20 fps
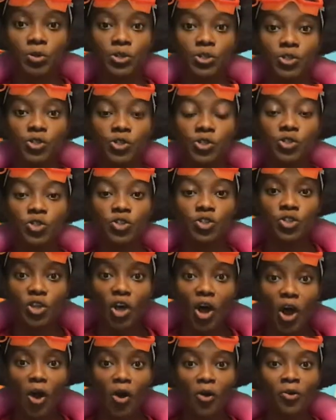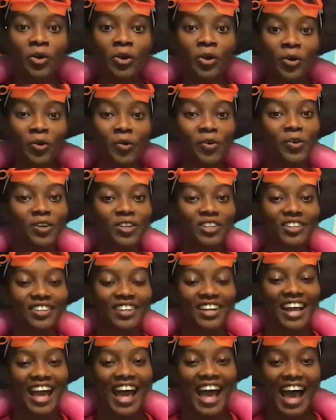It was so cool.
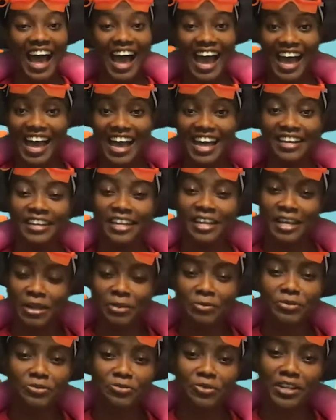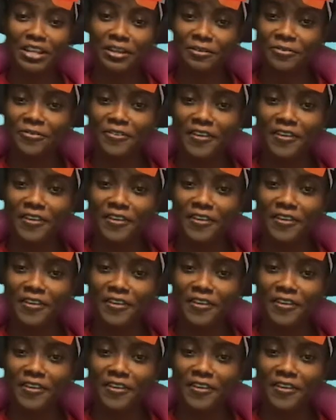And he was really